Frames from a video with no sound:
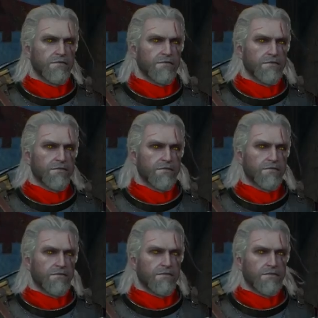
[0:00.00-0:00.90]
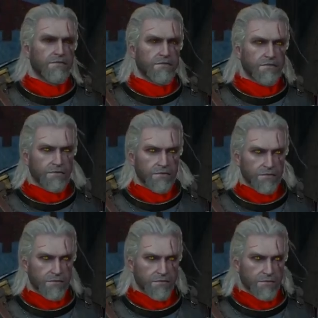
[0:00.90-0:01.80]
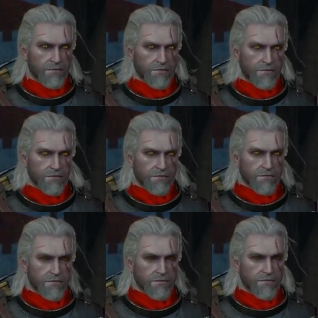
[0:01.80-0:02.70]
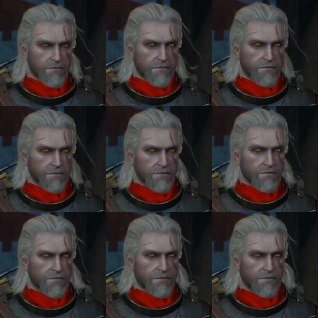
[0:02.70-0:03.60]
No one is speaking in this clip.